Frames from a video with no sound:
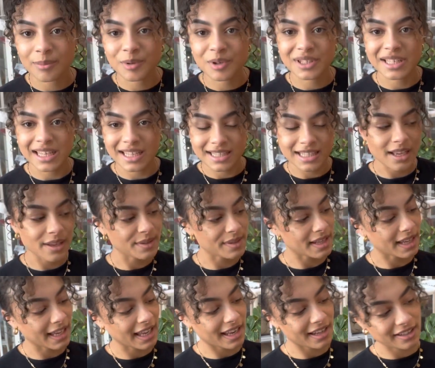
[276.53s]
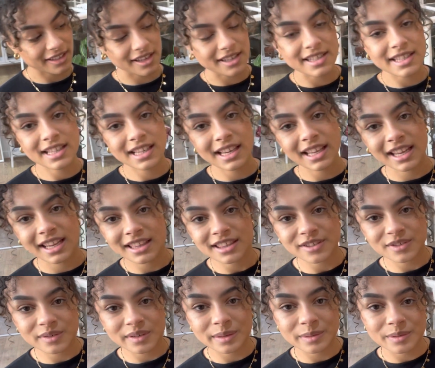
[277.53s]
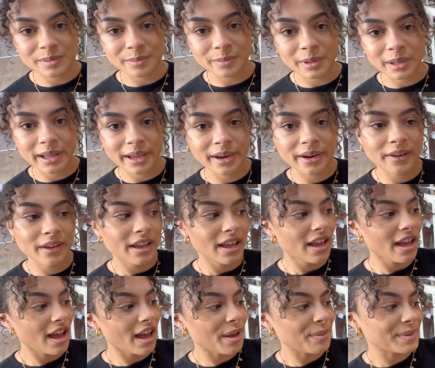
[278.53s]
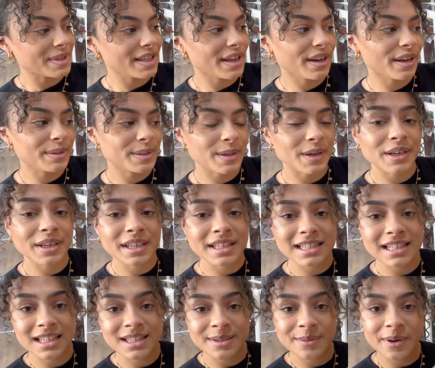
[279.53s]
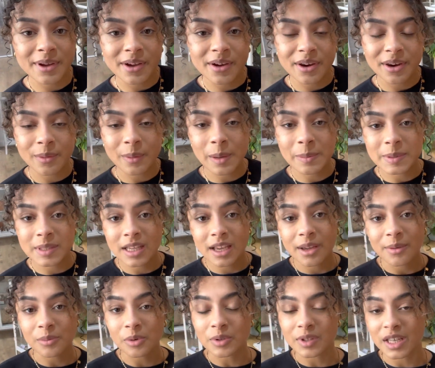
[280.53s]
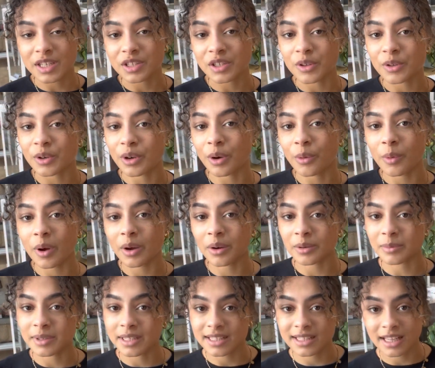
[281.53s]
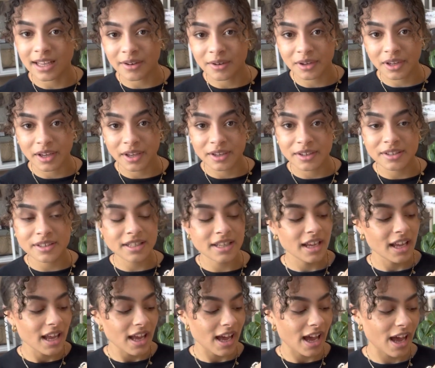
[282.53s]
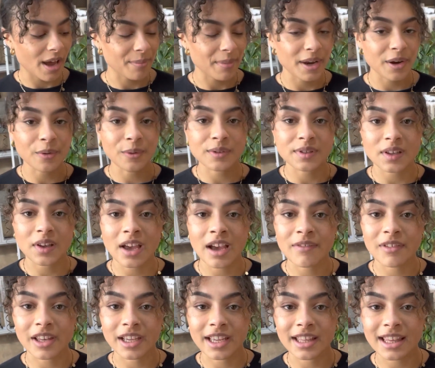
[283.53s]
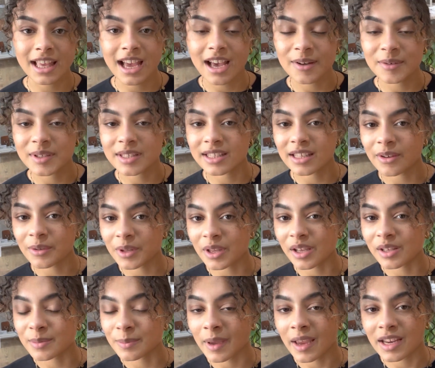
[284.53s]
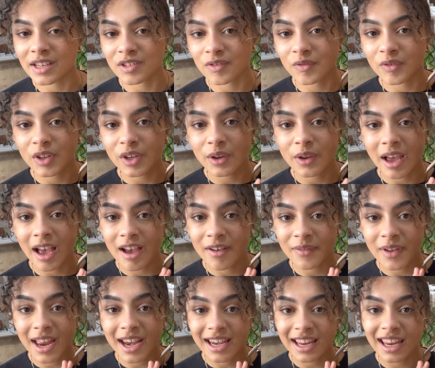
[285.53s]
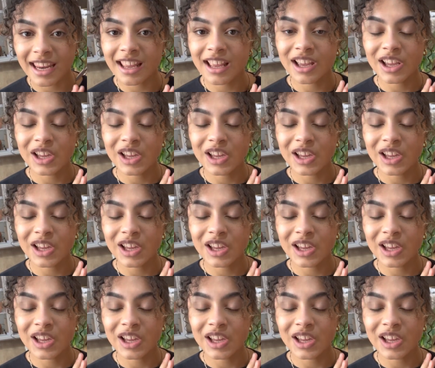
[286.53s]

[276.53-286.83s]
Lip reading: more details, again, go to the link in the description below. Sign up to our newsletter while you're on our website, and we'll send you through your welcome discount code. And also have a look at the How to Sell with Us page if you have any